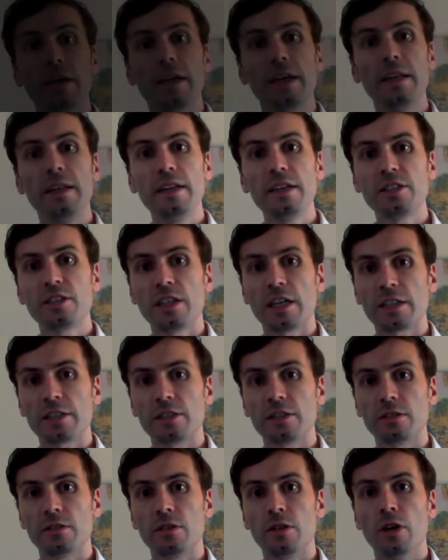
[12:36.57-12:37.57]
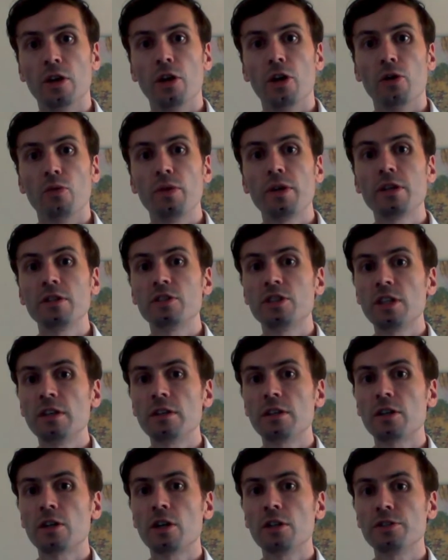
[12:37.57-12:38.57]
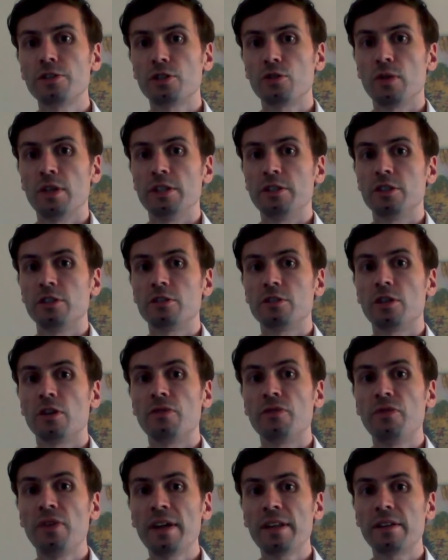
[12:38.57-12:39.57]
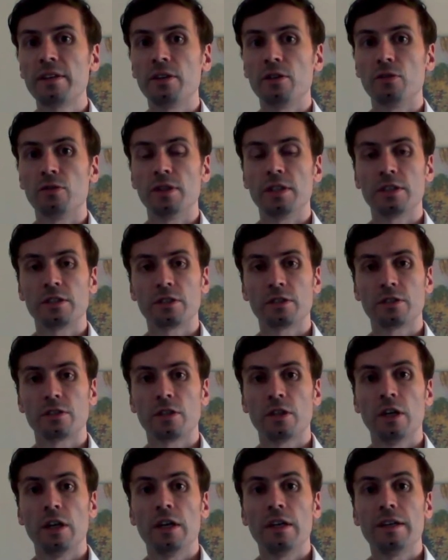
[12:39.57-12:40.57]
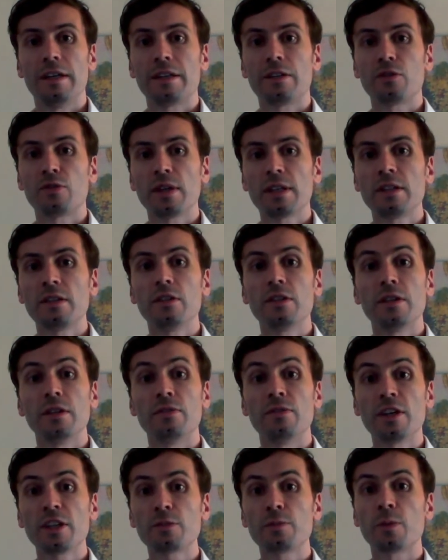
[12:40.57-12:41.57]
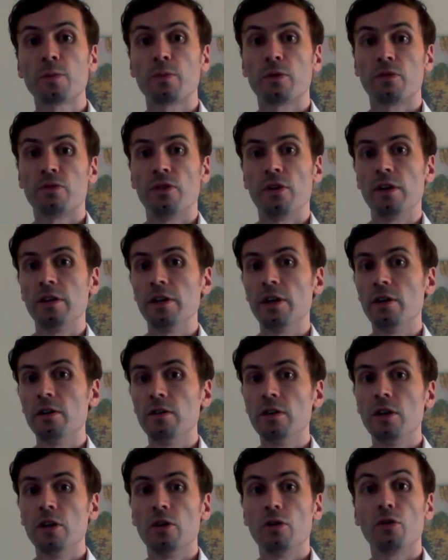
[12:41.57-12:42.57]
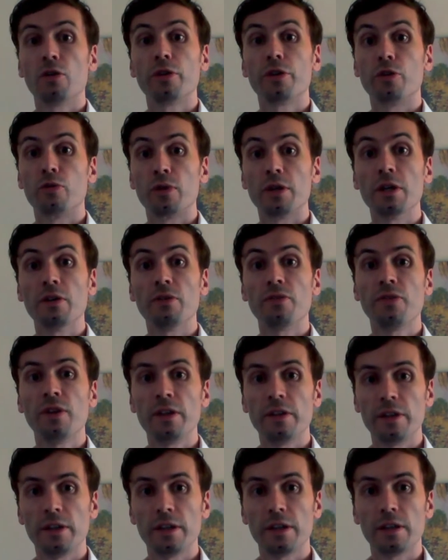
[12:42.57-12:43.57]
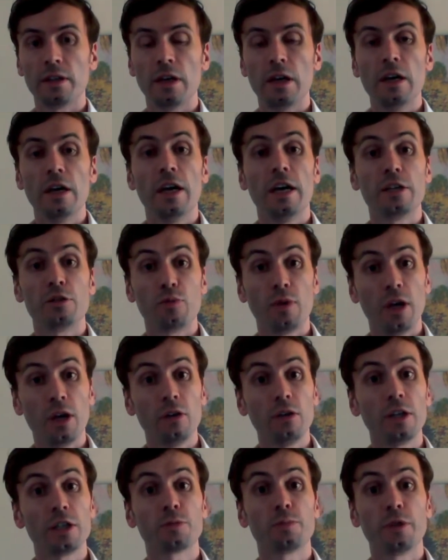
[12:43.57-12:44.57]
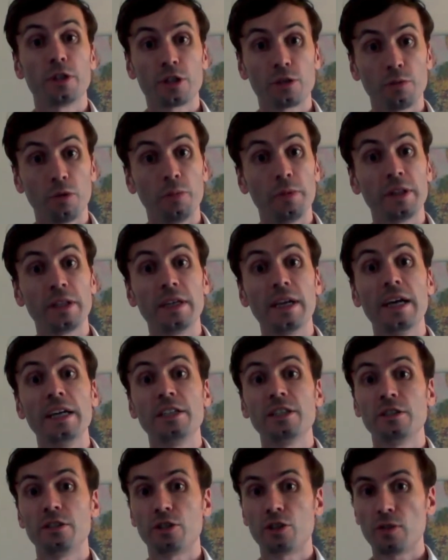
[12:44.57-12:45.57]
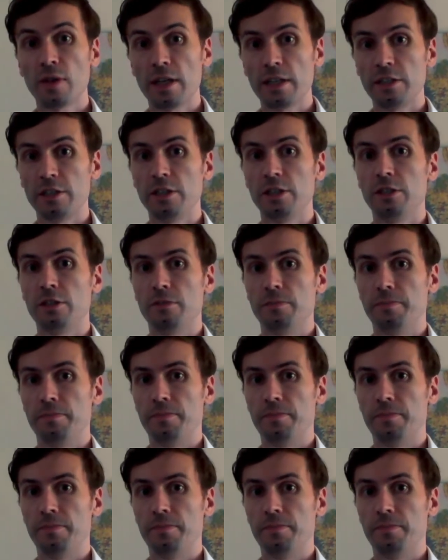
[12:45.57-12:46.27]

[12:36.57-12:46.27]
In this section, we consider the consequences of fat tail risks that threaten the investment portfolio or degree of funding, as well as possible mitigation strategies.